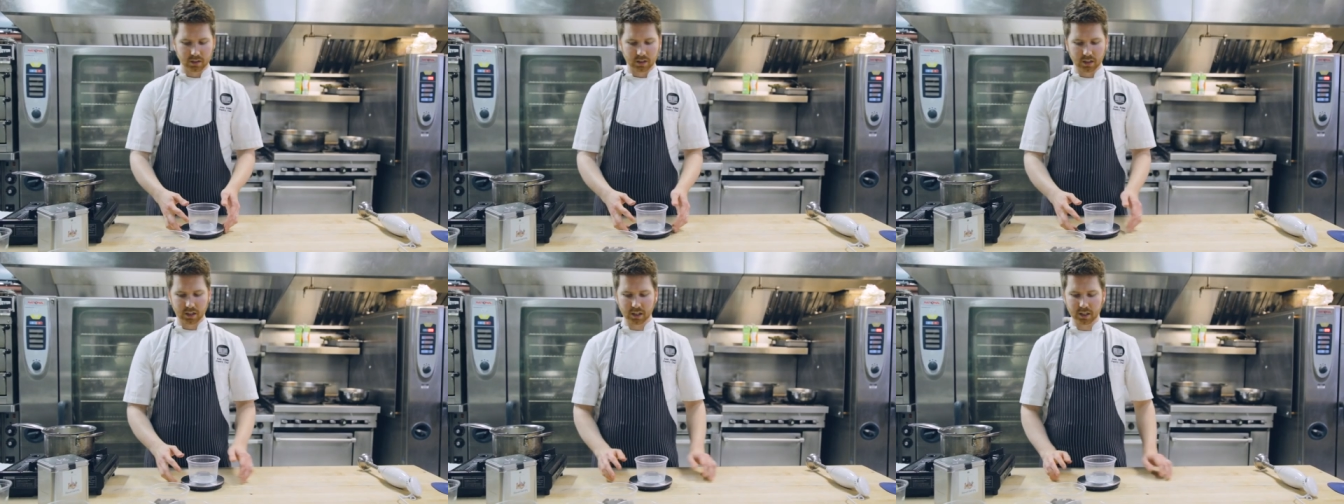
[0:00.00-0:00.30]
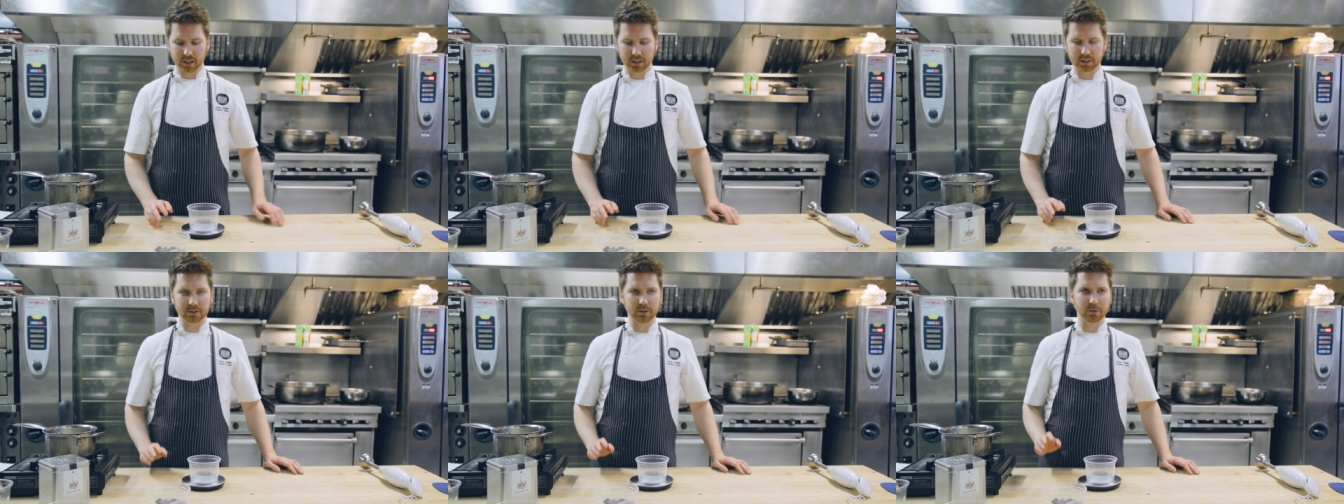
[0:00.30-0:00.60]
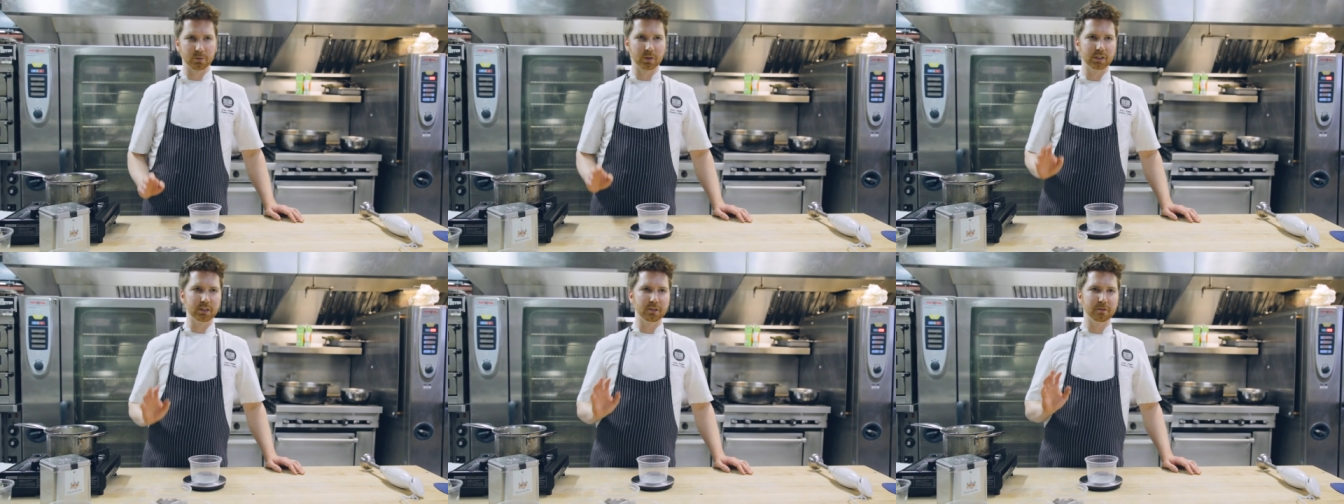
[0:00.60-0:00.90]
Uh, so
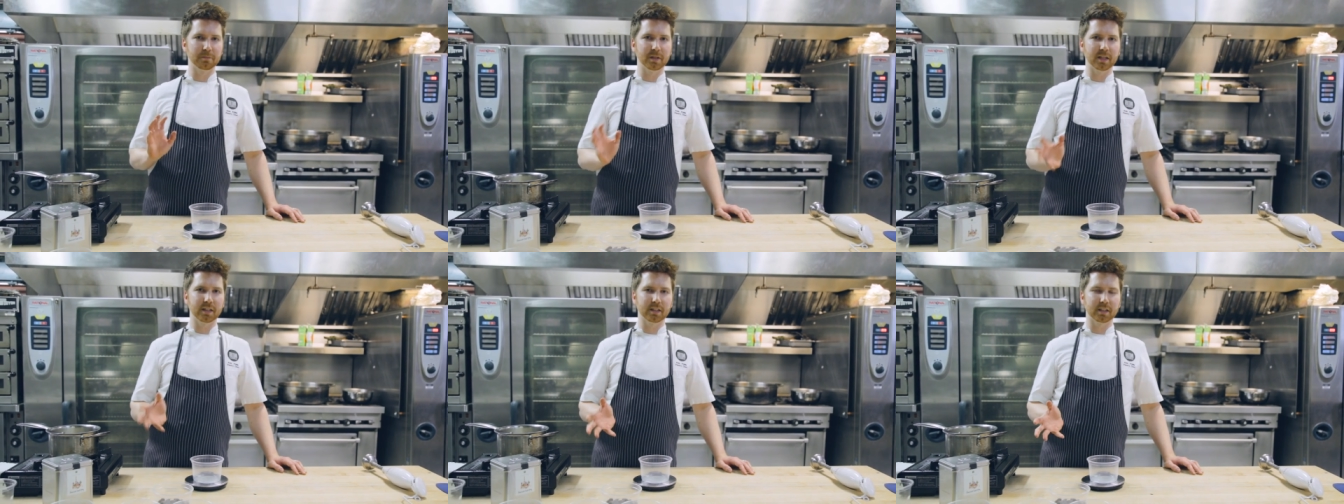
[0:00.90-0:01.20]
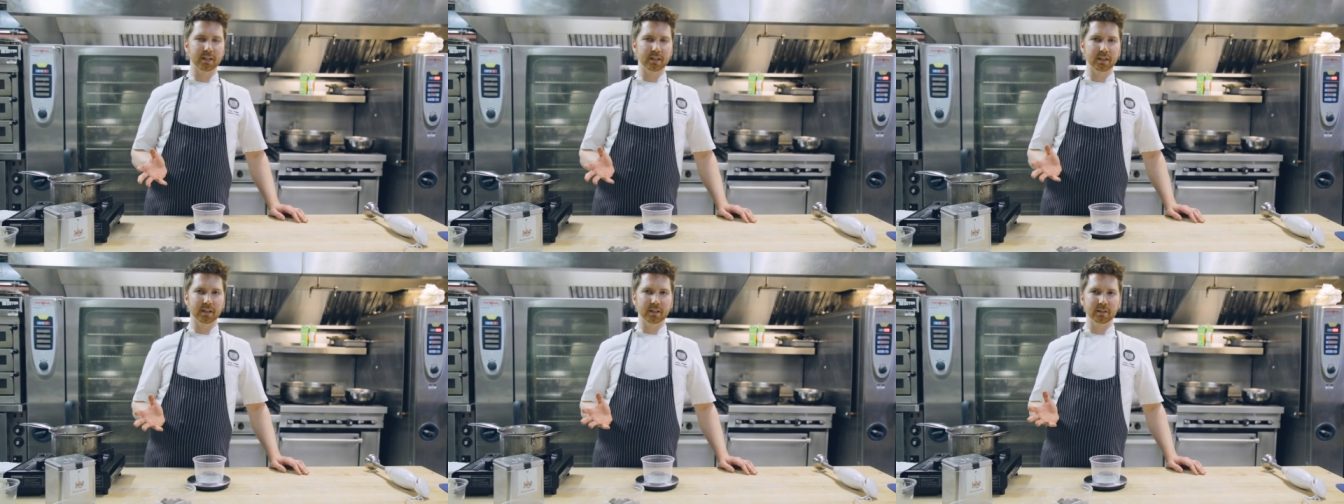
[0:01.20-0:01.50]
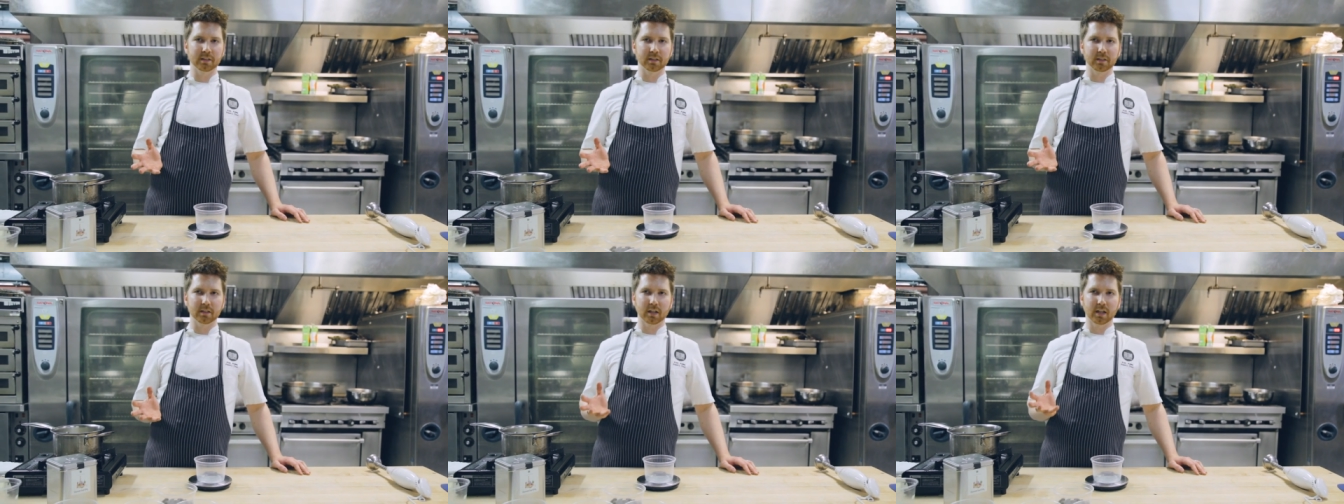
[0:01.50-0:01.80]
when you're making
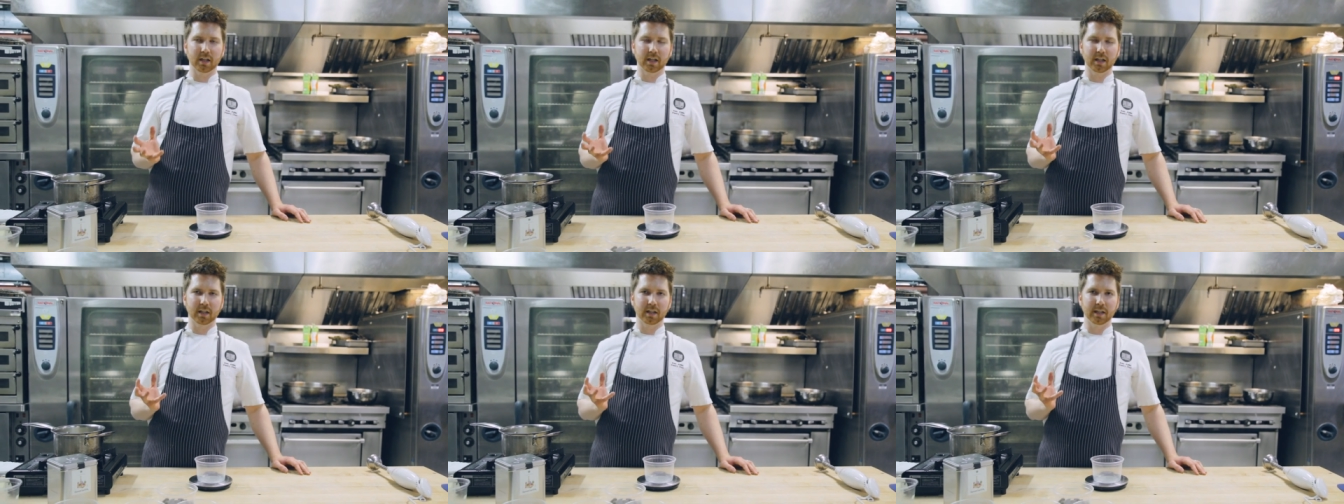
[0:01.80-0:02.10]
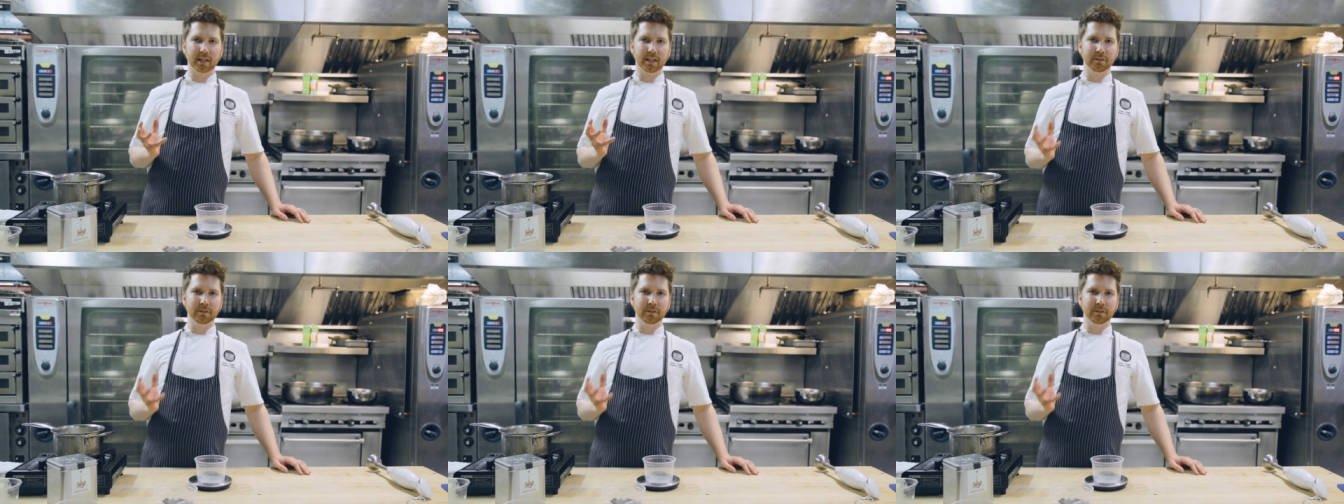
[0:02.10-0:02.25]
uh,